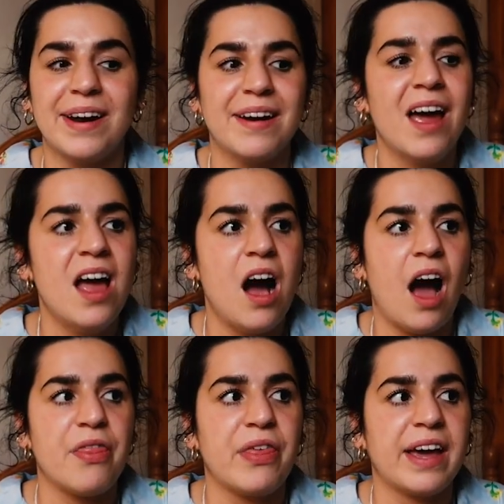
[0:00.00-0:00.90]
And
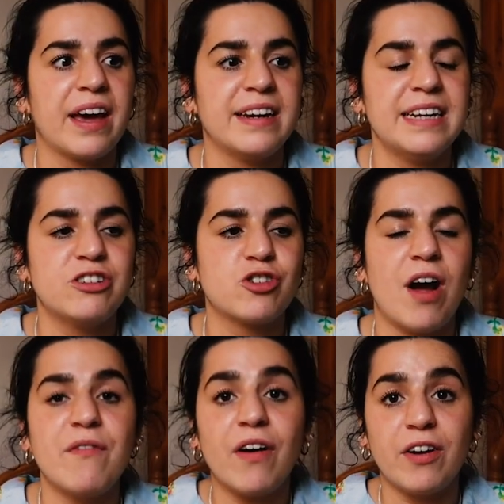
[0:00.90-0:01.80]
I think I need to
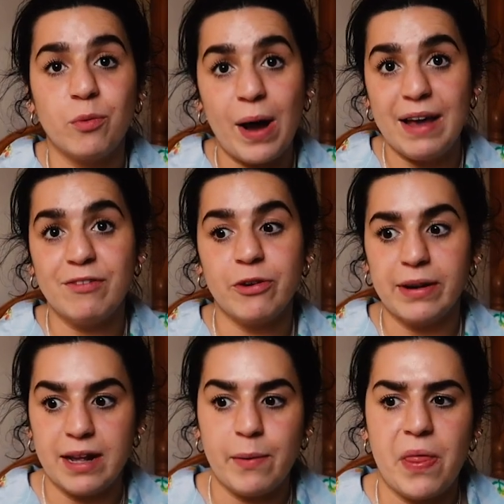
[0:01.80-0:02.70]
try and find a way of
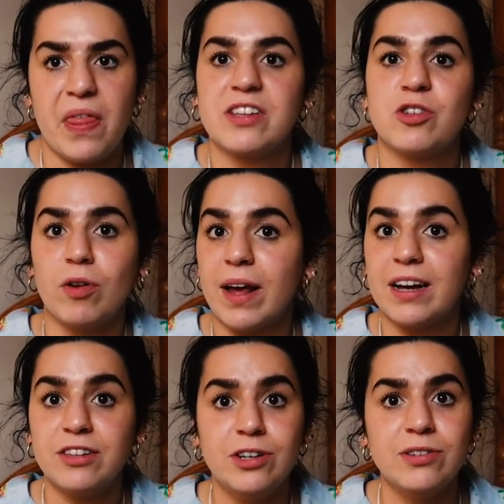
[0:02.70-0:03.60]
doing that, whether that's through
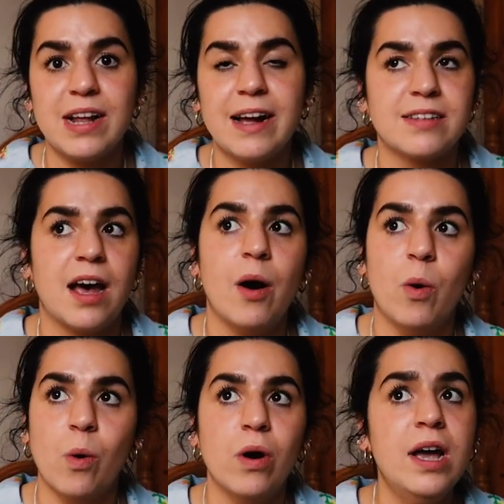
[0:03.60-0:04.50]
like a newsletter
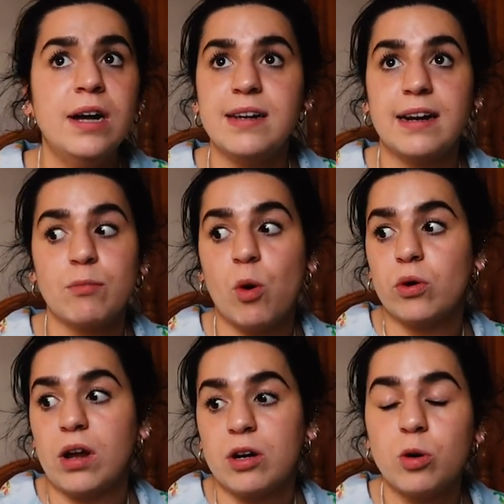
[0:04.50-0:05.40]
or attending more
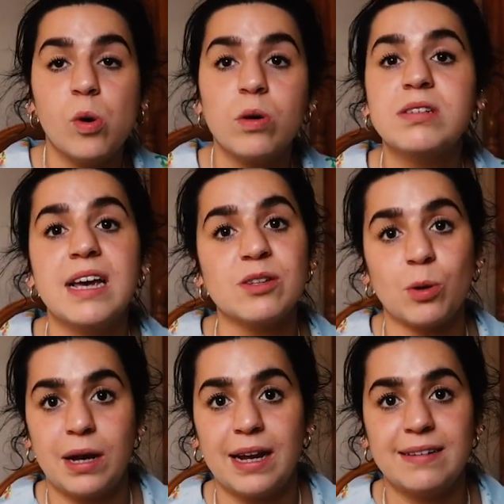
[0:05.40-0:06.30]
online courses
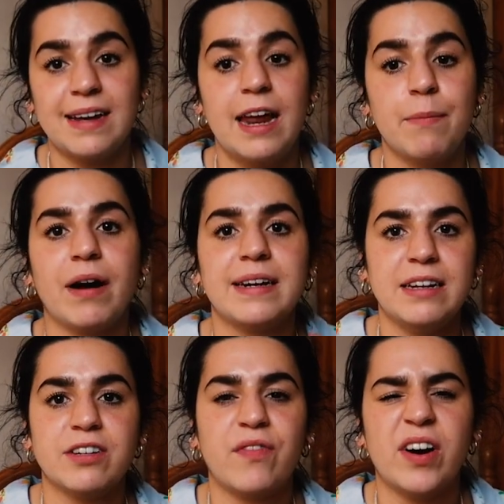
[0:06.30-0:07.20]
or LinkedIn, but I
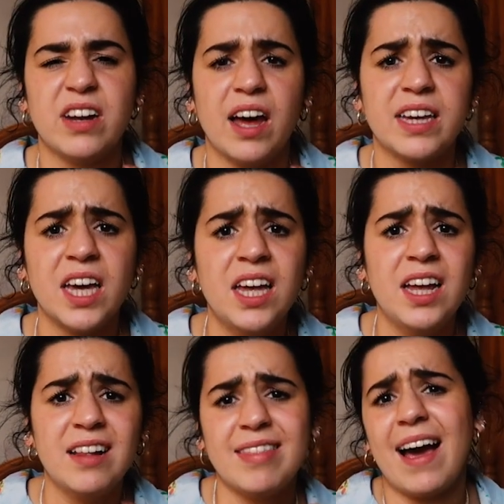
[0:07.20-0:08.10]
need to find like
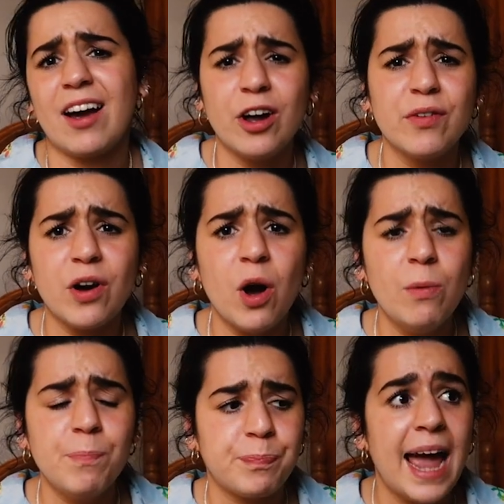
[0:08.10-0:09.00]
that kind of goal.